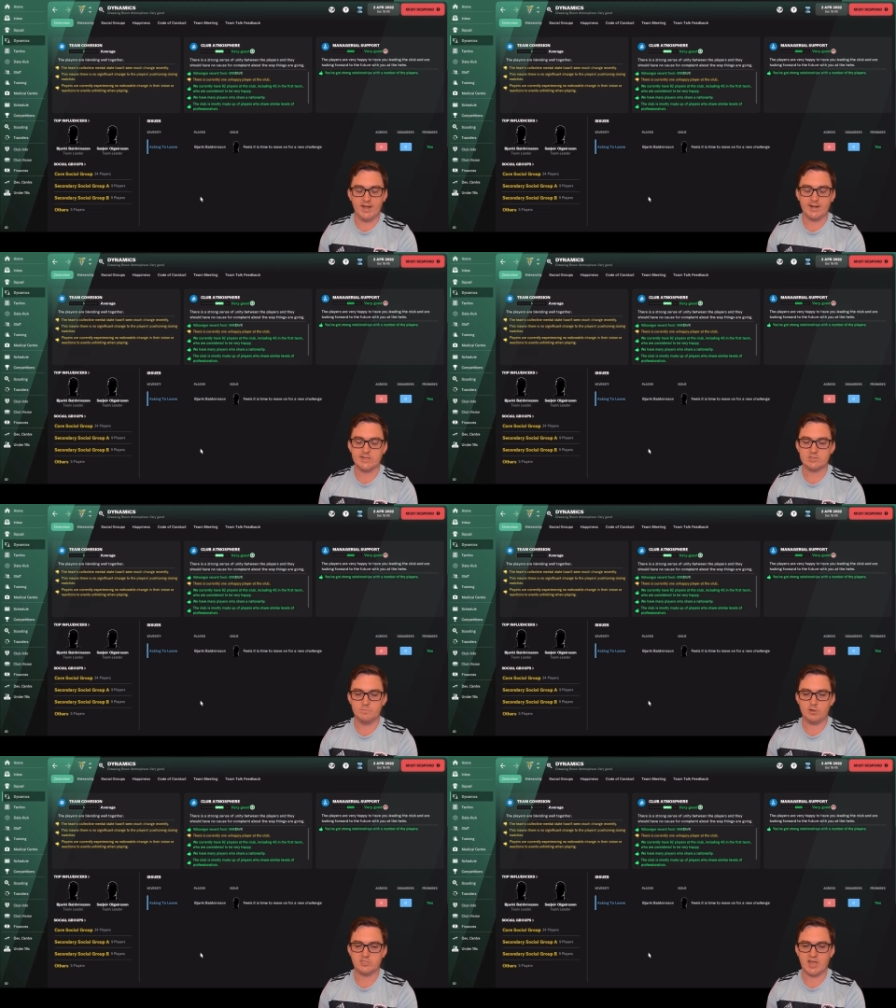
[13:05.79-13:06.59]
against
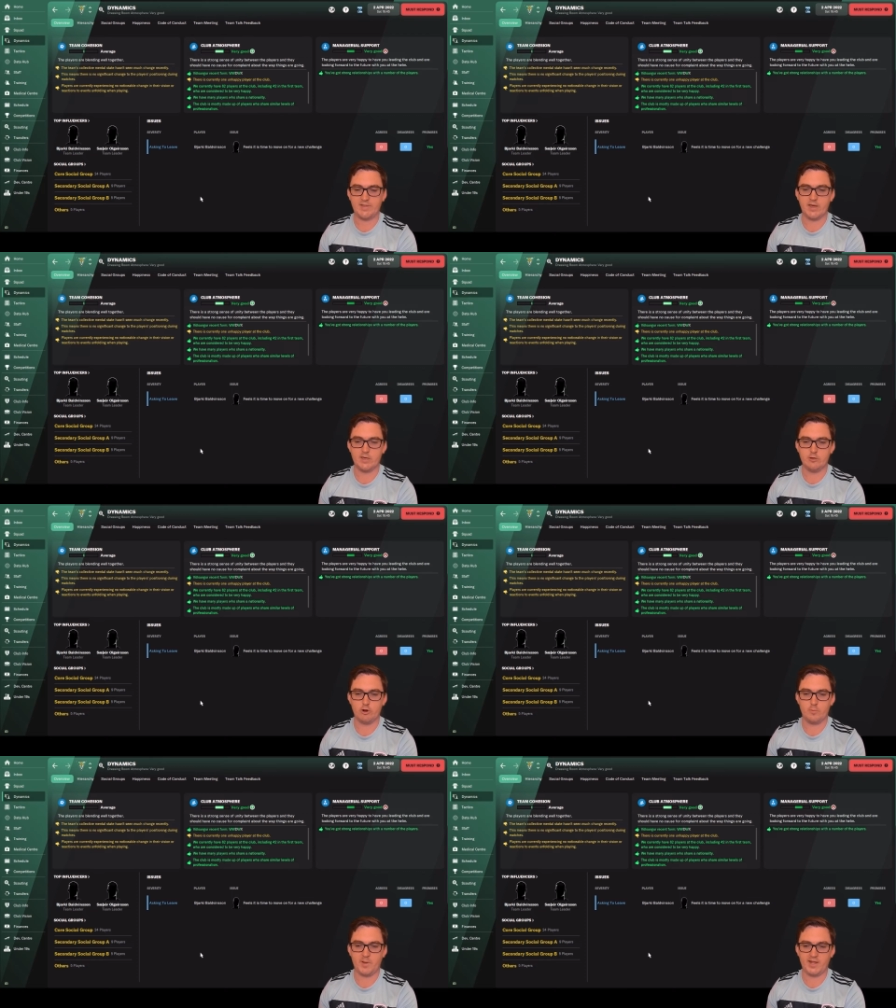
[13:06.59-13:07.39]
most other
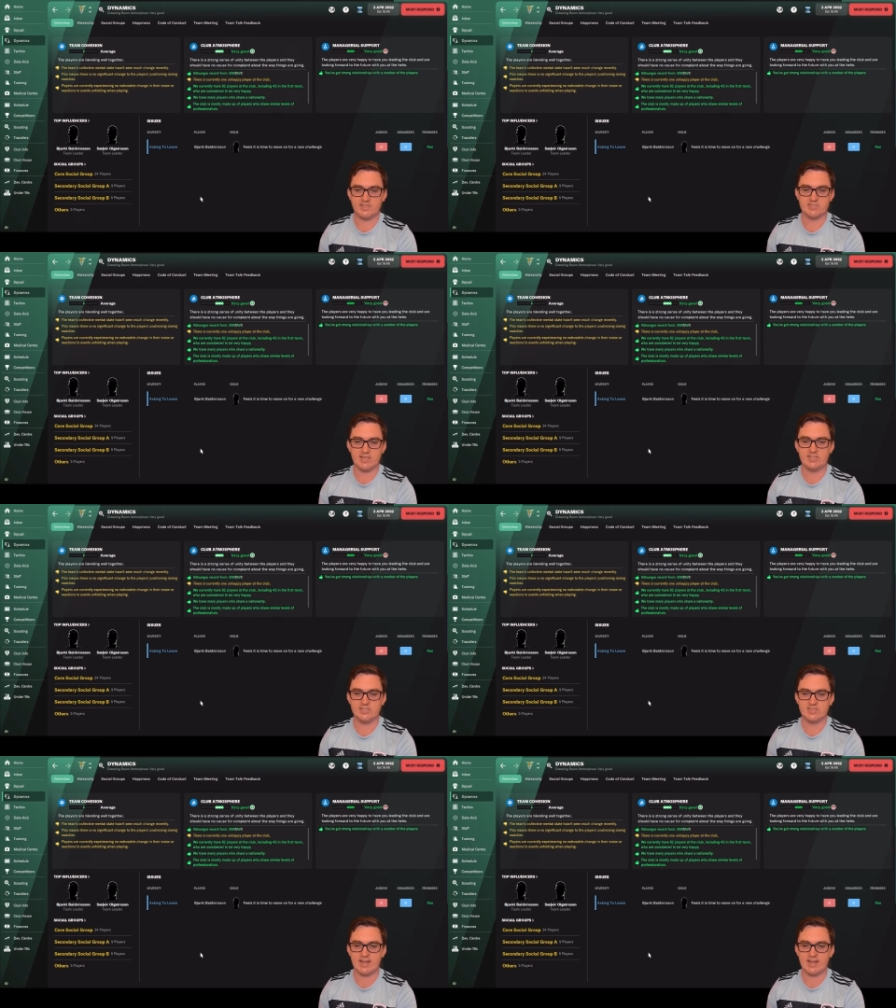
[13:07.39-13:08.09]
European seasons.